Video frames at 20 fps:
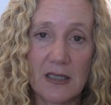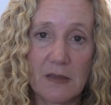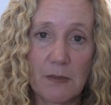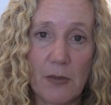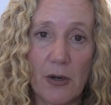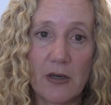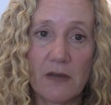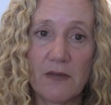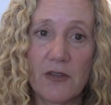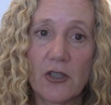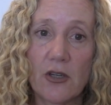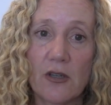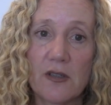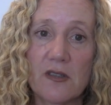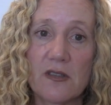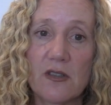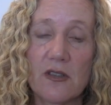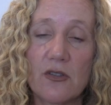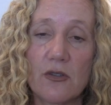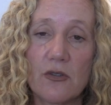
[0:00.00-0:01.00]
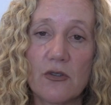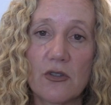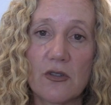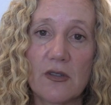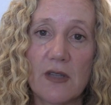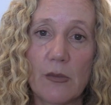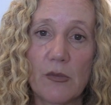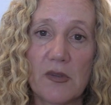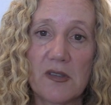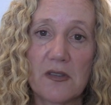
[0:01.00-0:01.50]
It's part of the
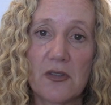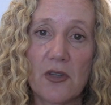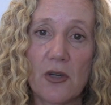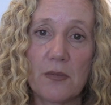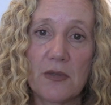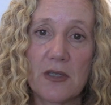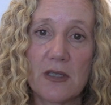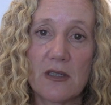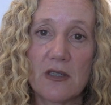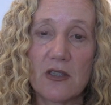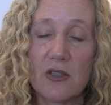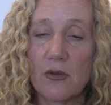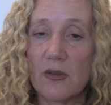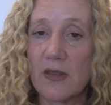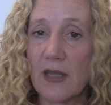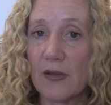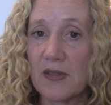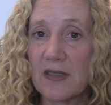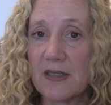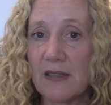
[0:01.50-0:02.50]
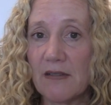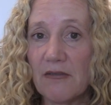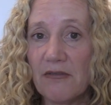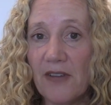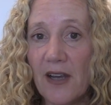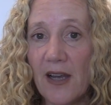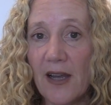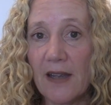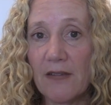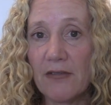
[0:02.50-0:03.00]
constitution that was adopted in
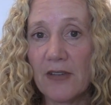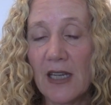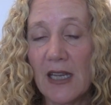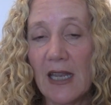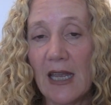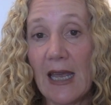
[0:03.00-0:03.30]
2005,